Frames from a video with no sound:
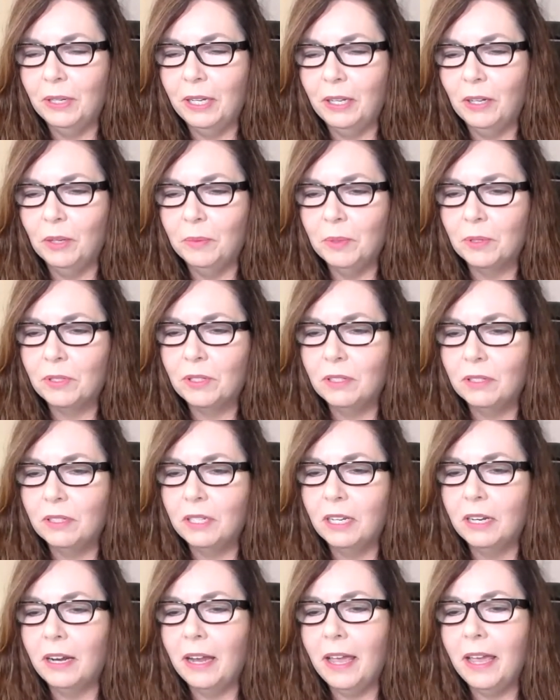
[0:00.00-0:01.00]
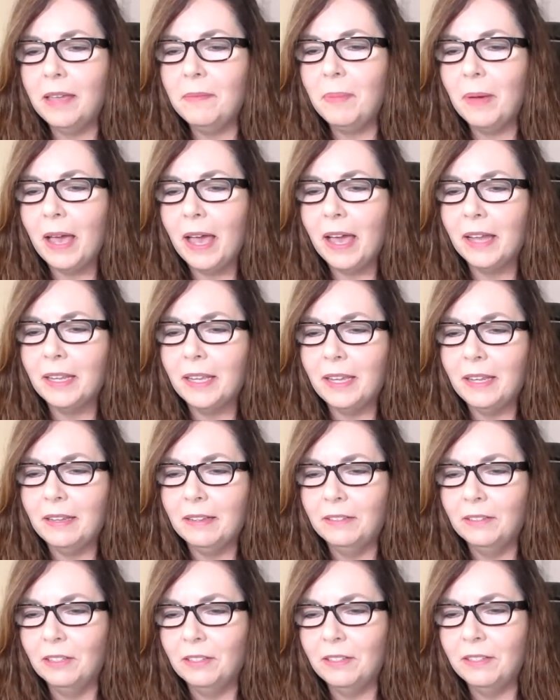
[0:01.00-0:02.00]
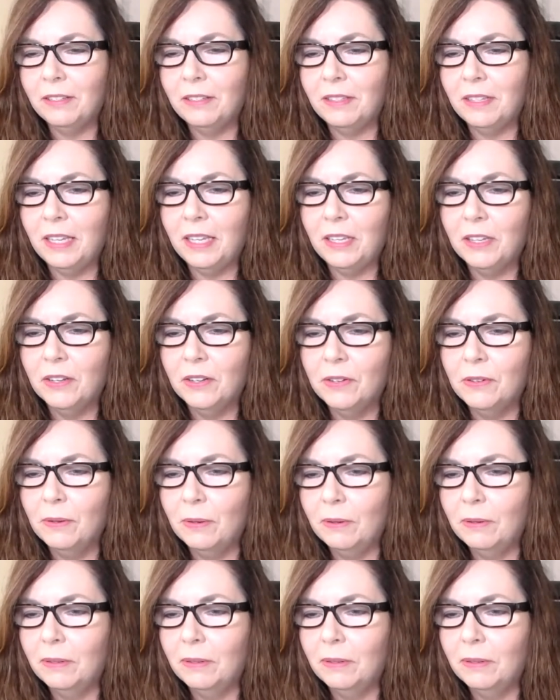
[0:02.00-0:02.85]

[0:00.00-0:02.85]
I hope you're still here. Hey, Patty. Good to see you.